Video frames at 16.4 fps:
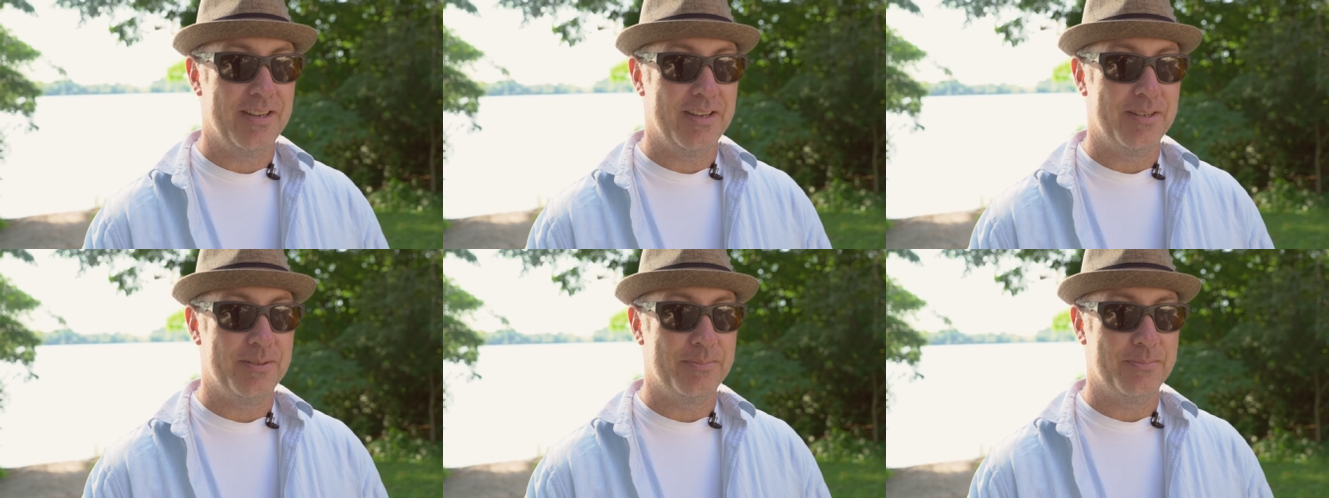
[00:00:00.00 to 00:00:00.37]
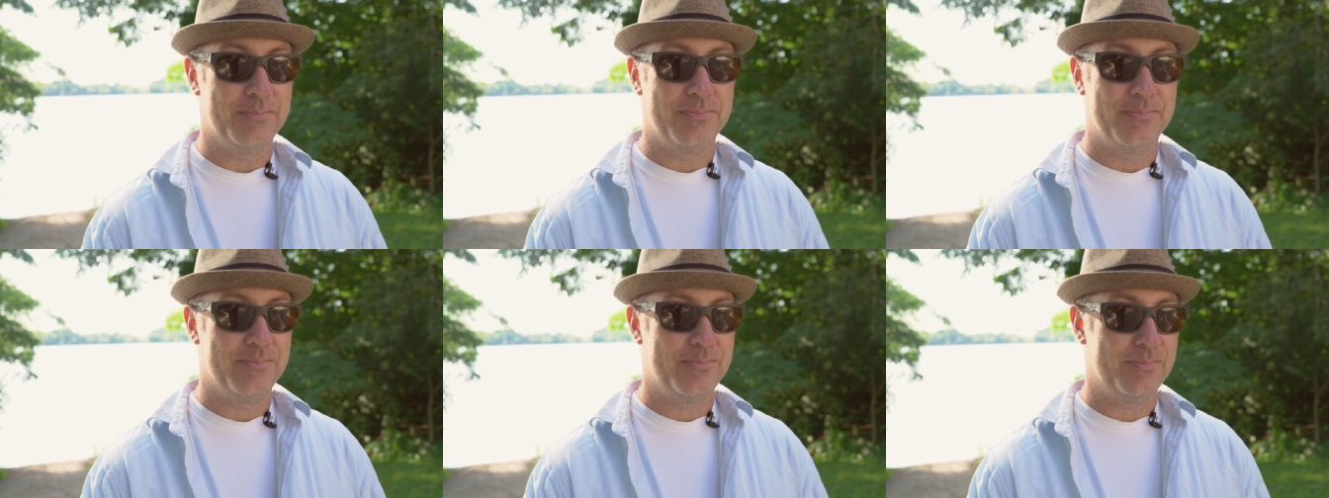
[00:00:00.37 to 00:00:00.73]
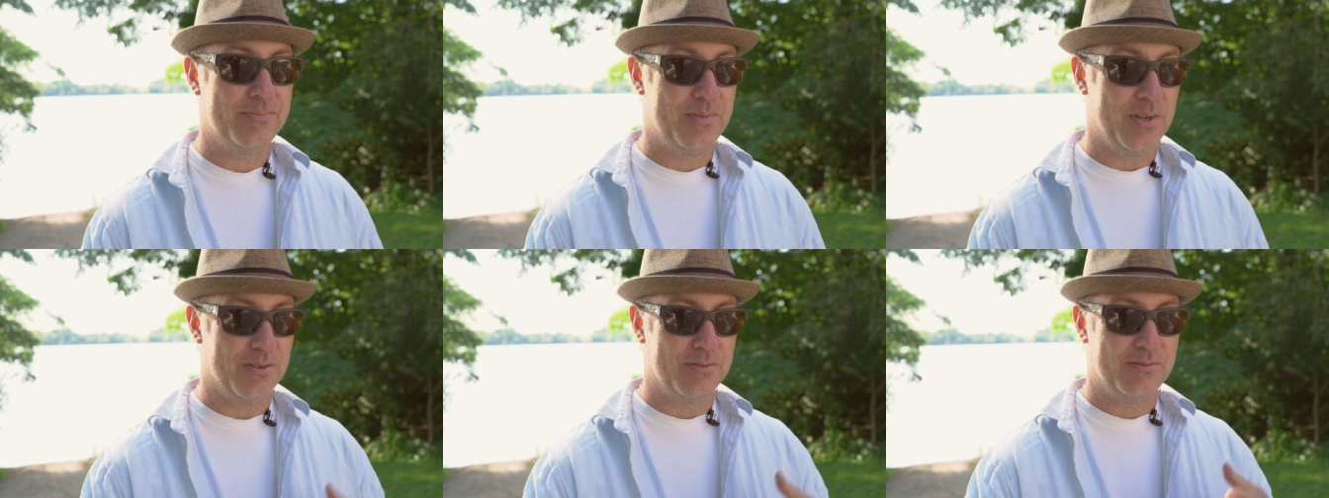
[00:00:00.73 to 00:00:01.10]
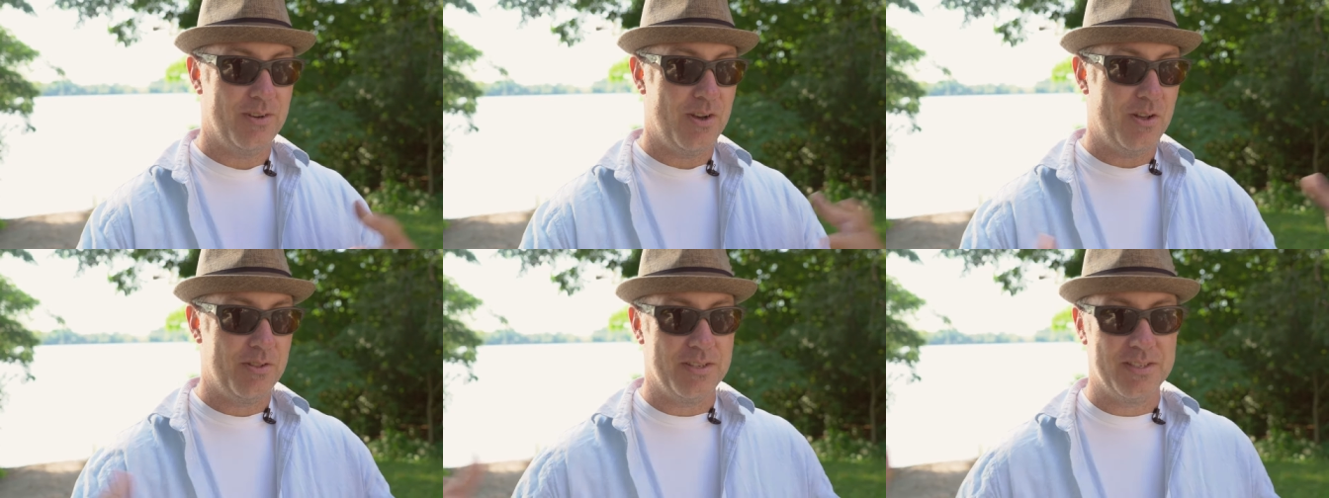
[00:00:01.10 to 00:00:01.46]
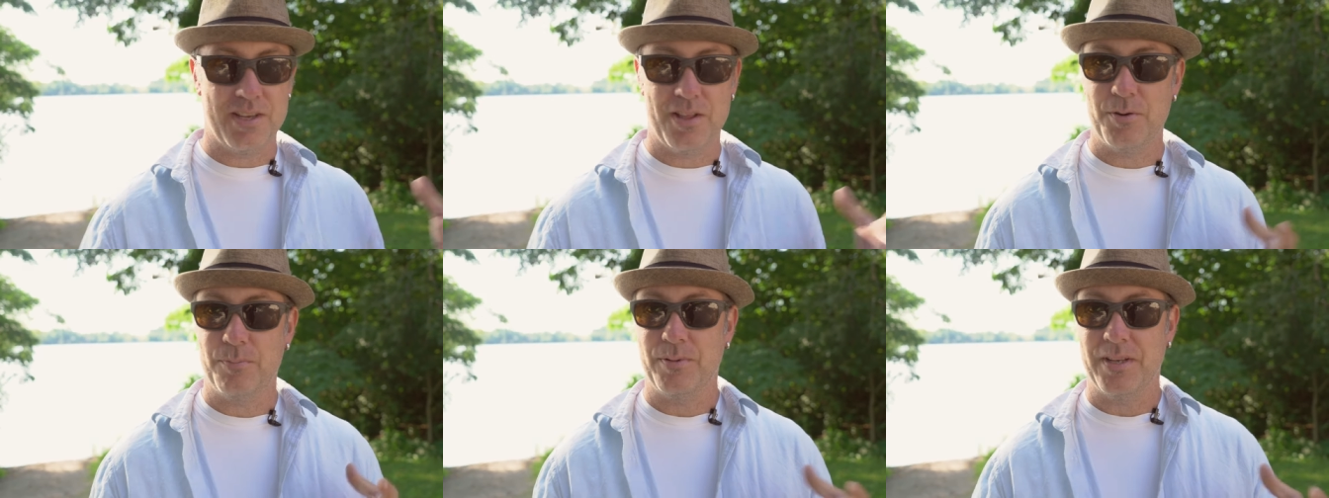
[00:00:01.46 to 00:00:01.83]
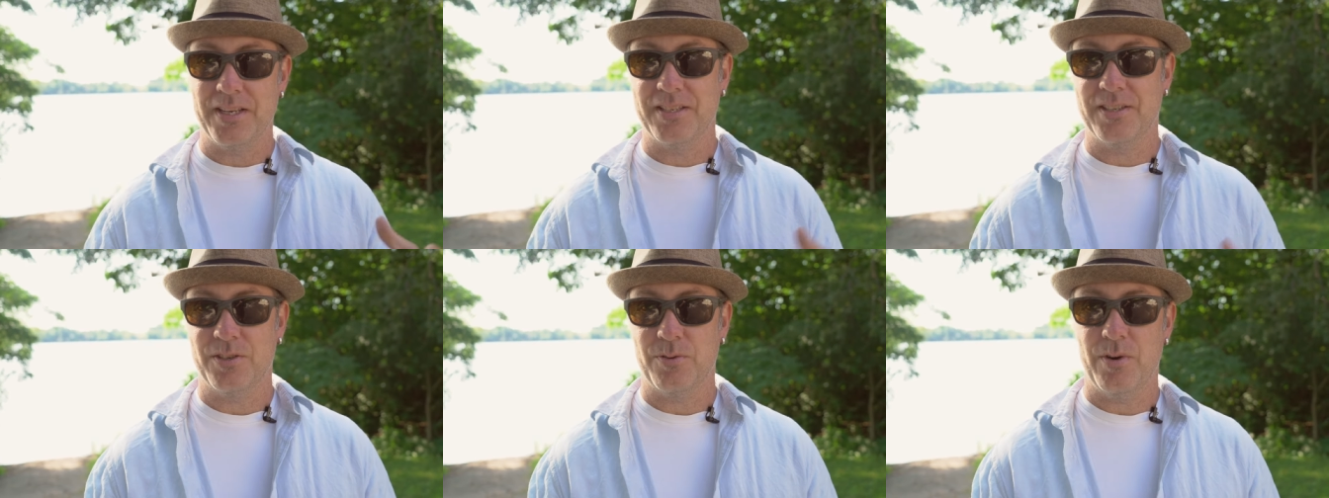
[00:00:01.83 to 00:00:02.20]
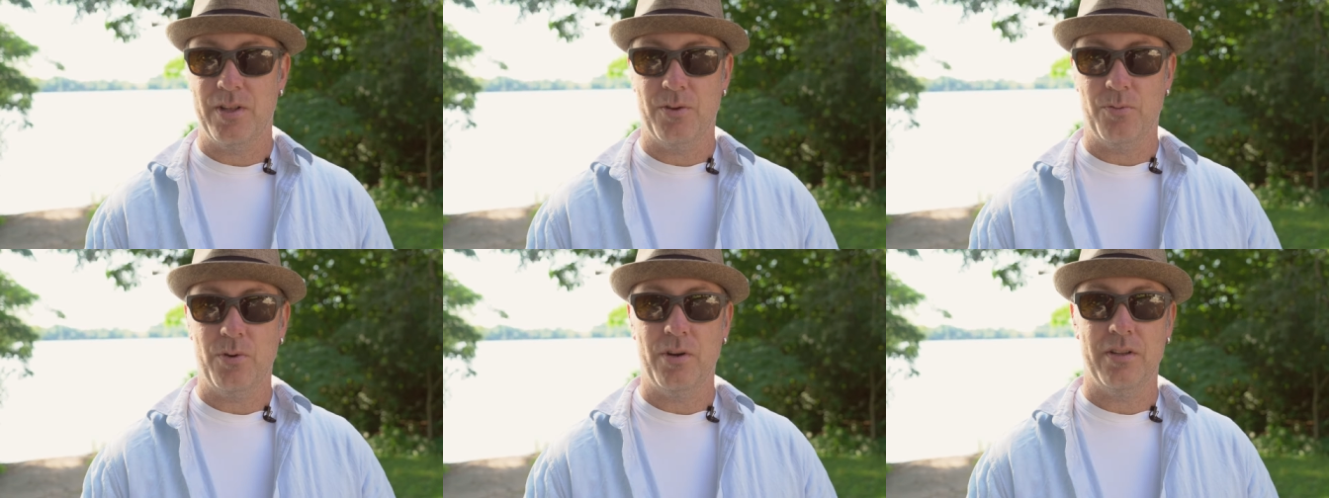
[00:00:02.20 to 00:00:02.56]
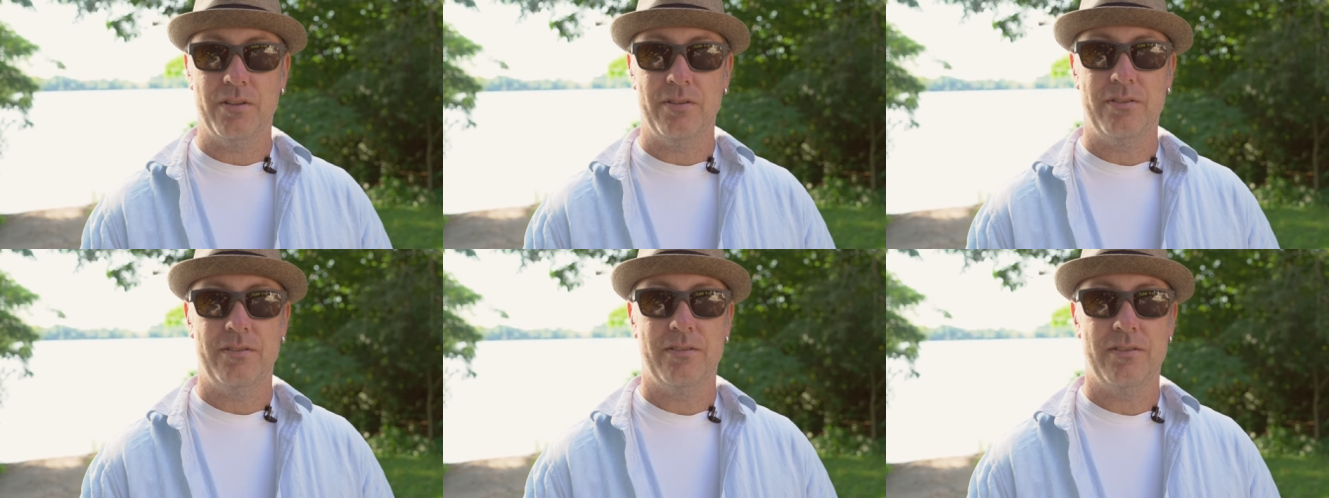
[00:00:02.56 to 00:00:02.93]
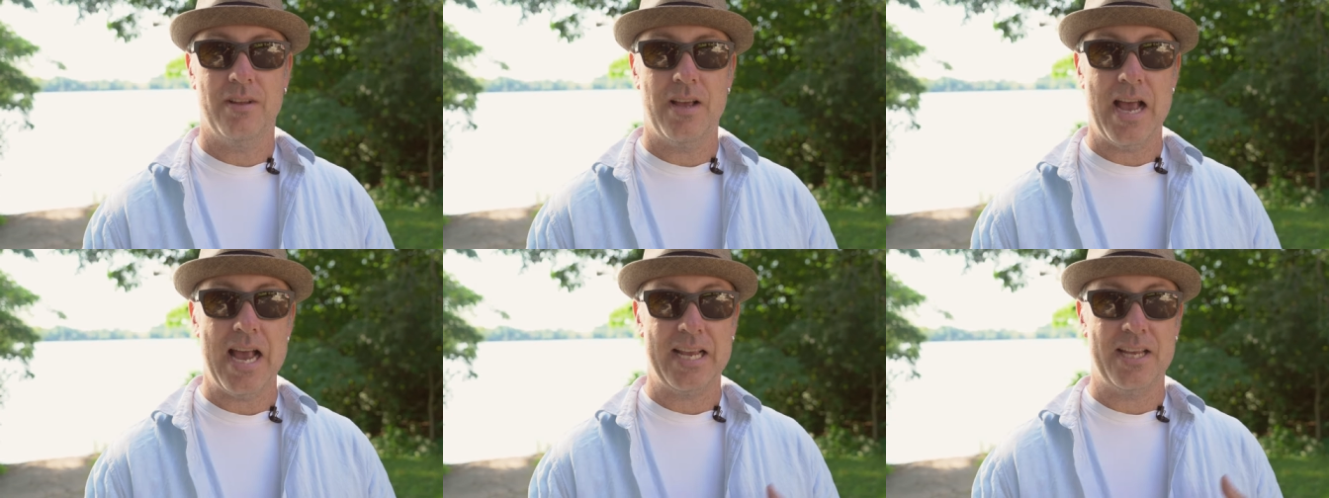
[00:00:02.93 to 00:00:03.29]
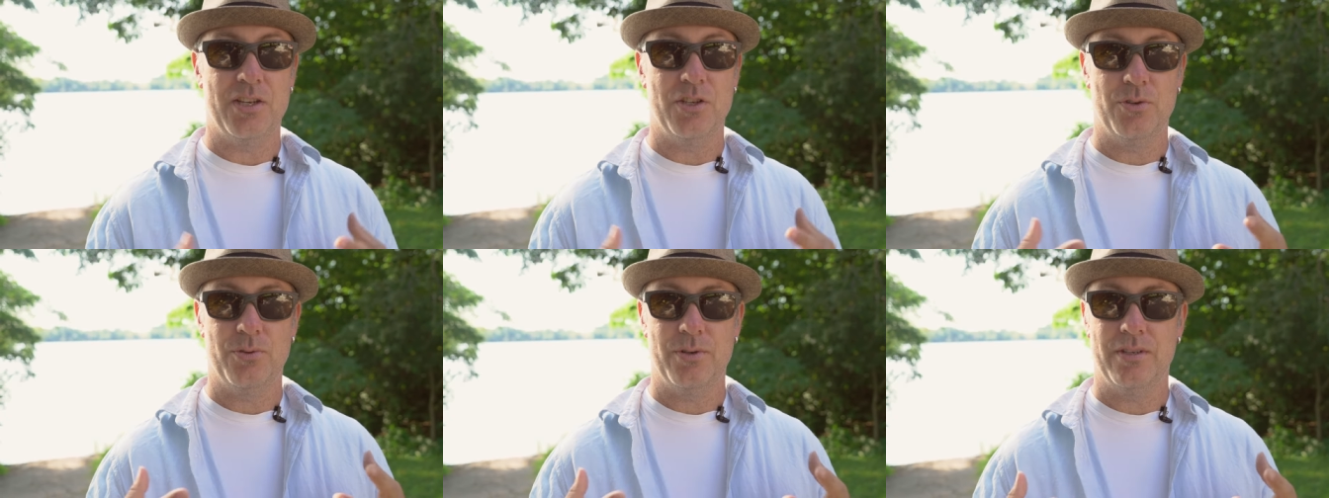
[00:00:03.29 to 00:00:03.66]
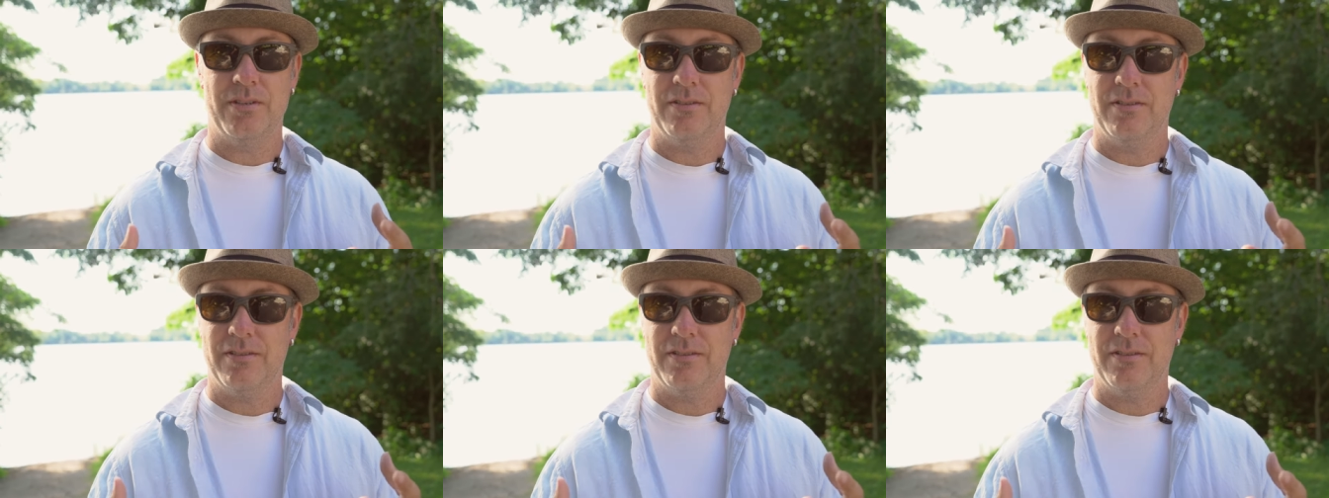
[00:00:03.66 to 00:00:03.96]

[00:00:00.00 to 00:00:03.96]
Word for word: um, you know all these other places around the world. I can do it